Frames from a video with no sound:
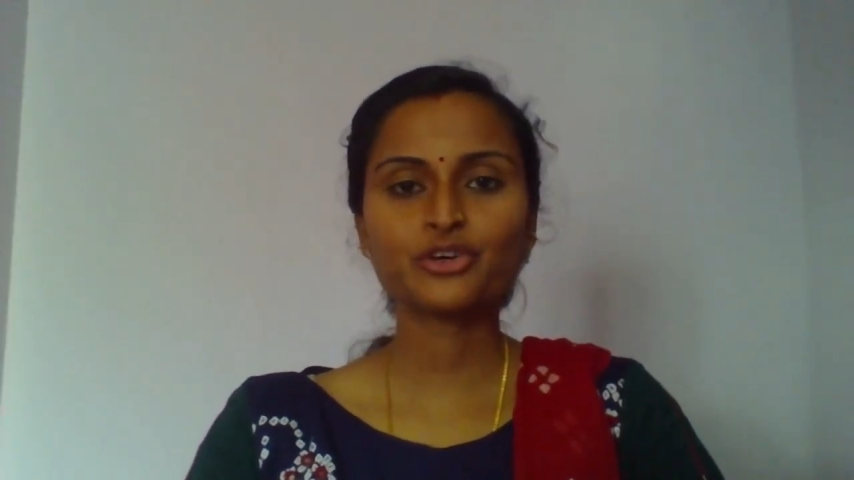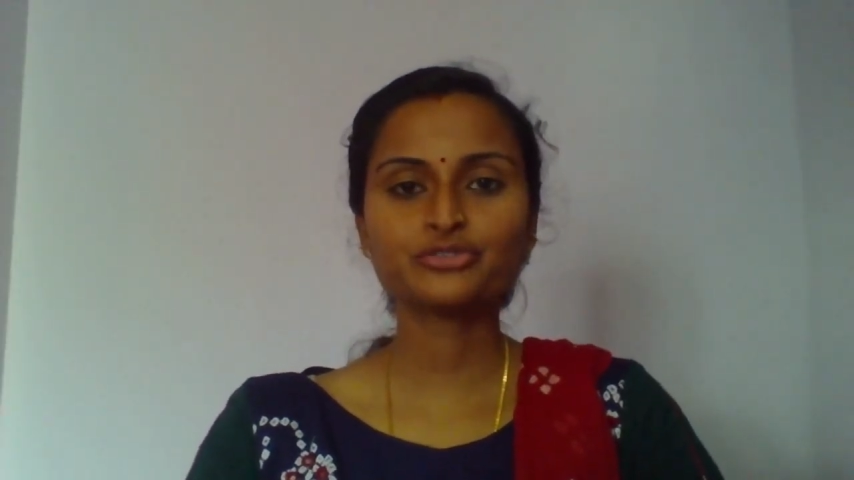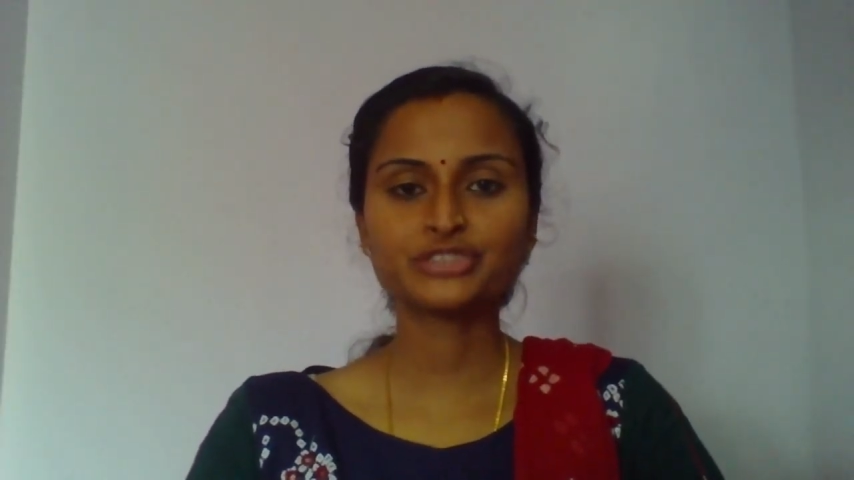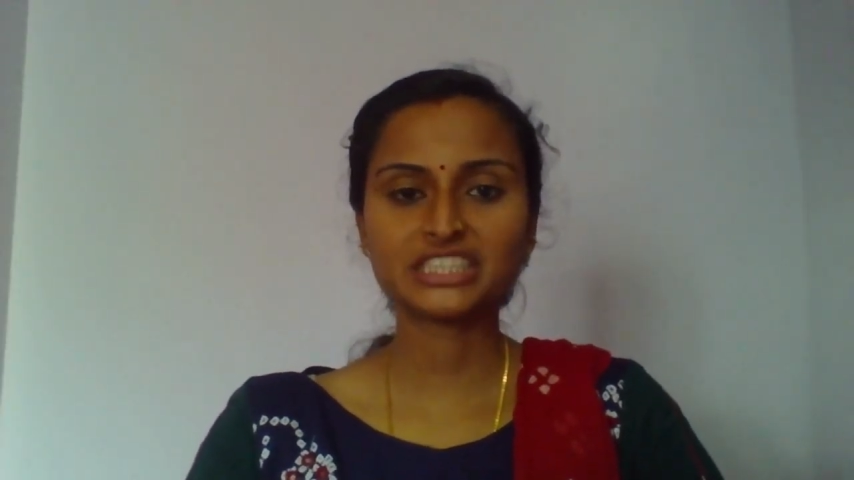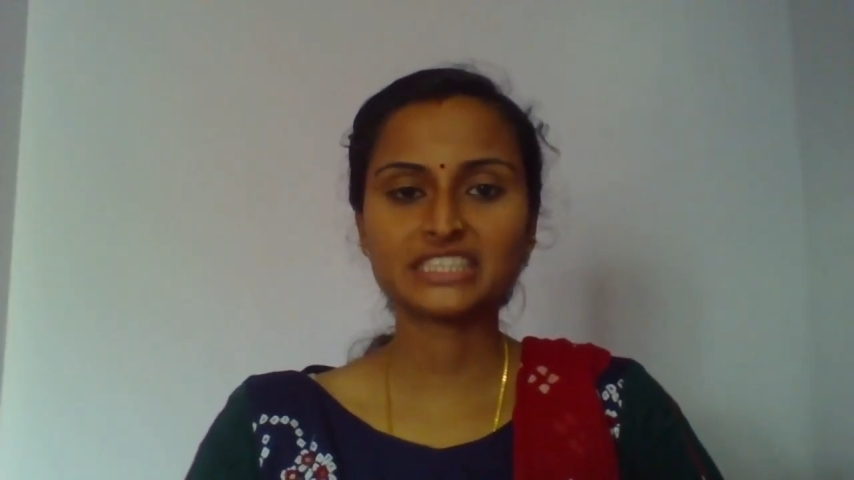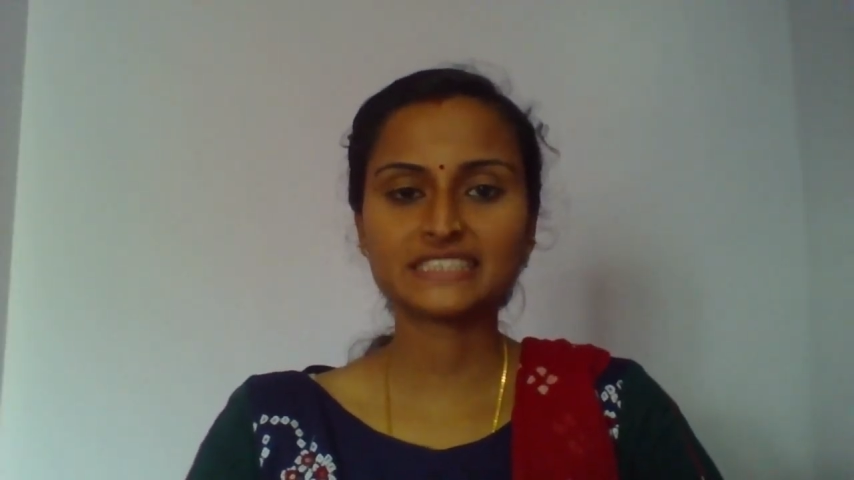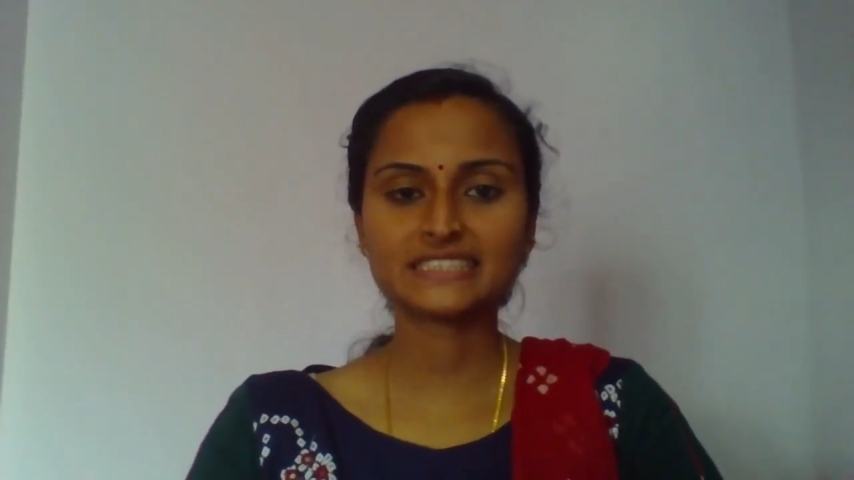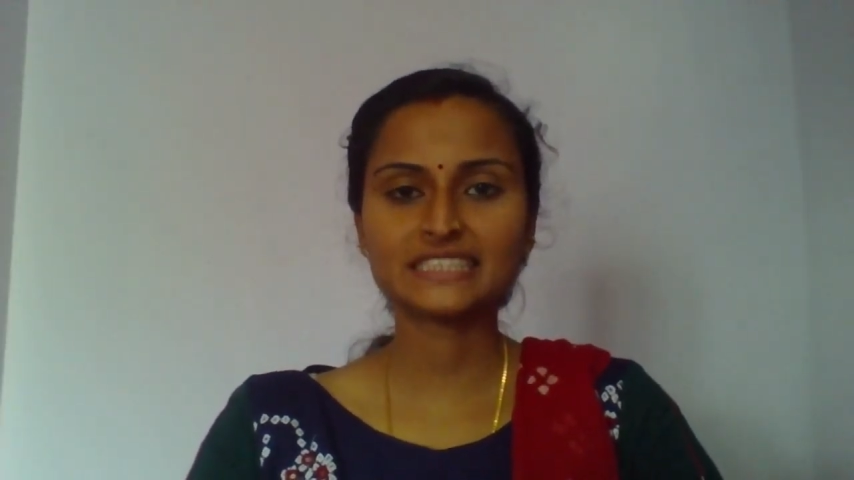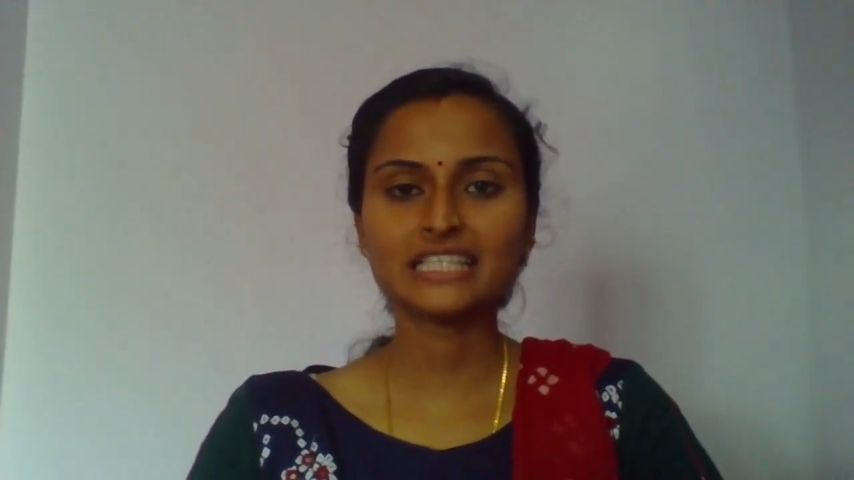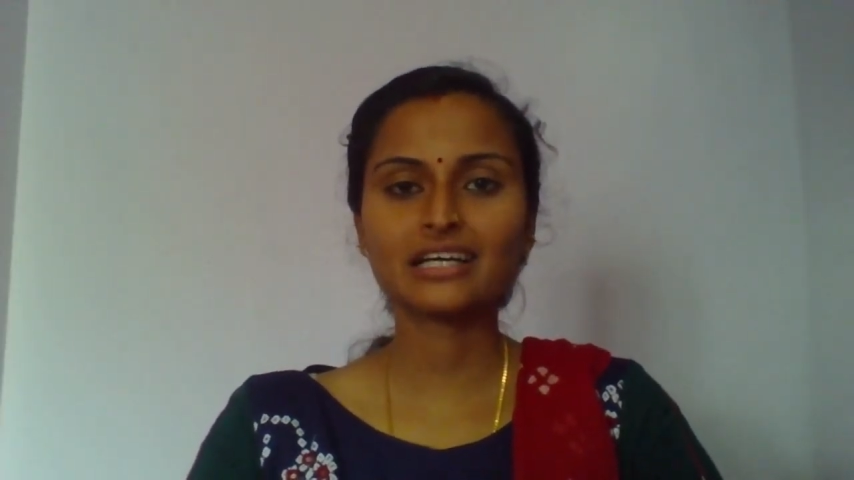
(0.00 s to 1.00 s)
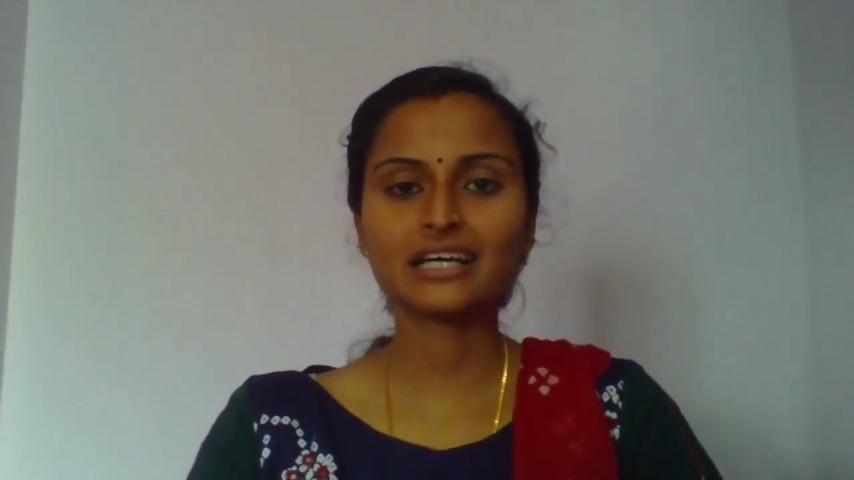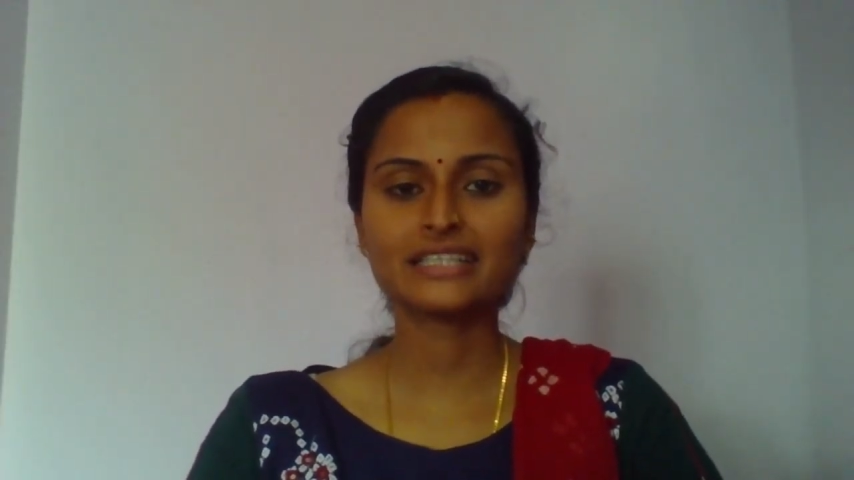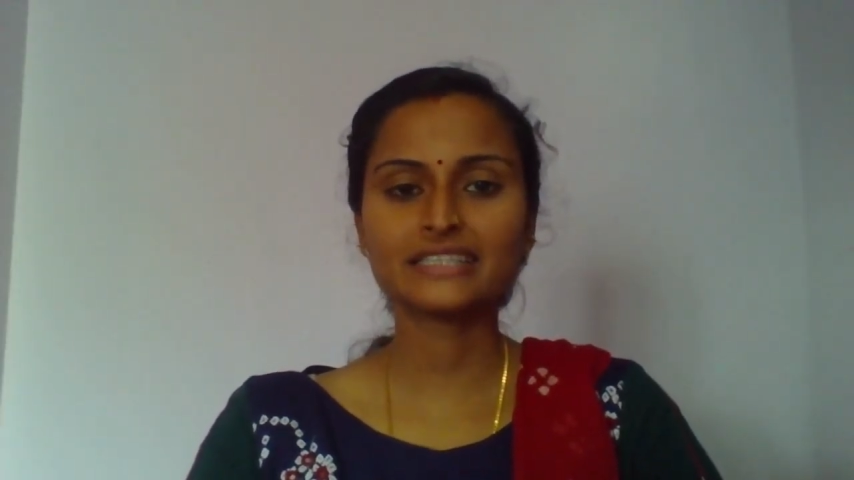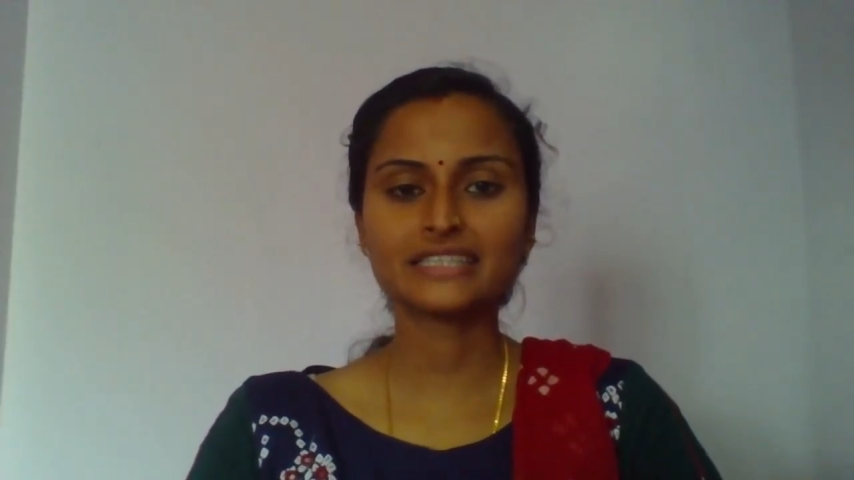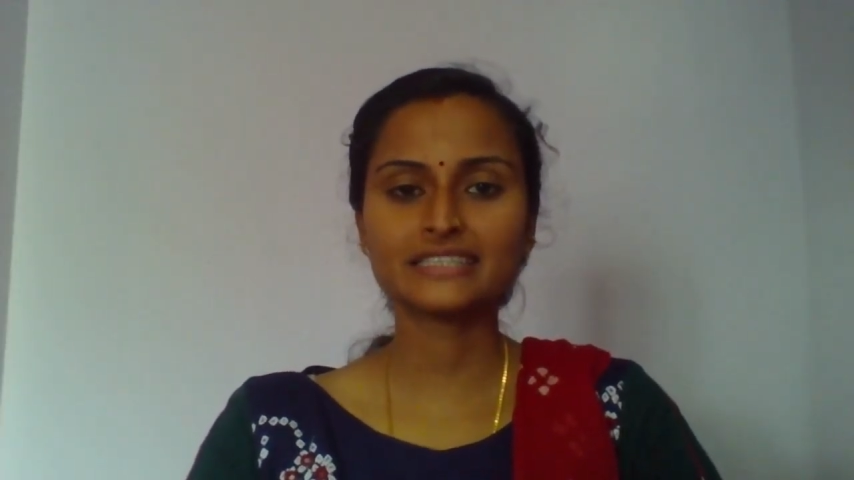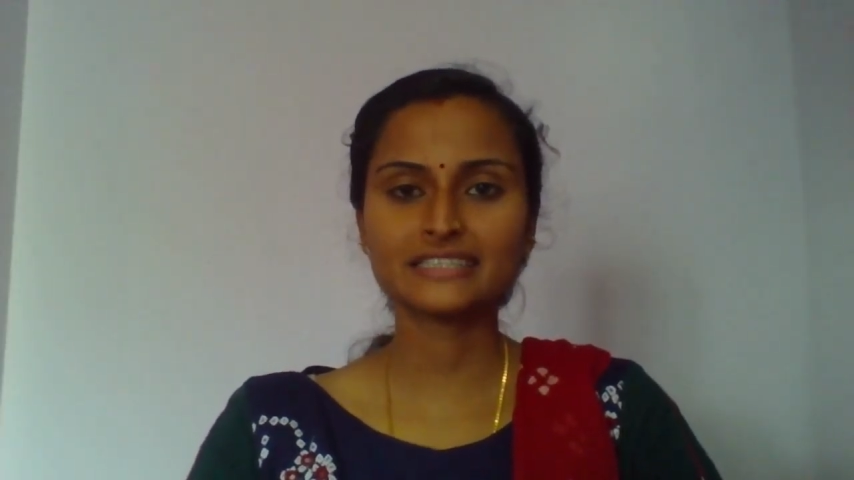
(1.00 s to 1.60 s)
of GST and it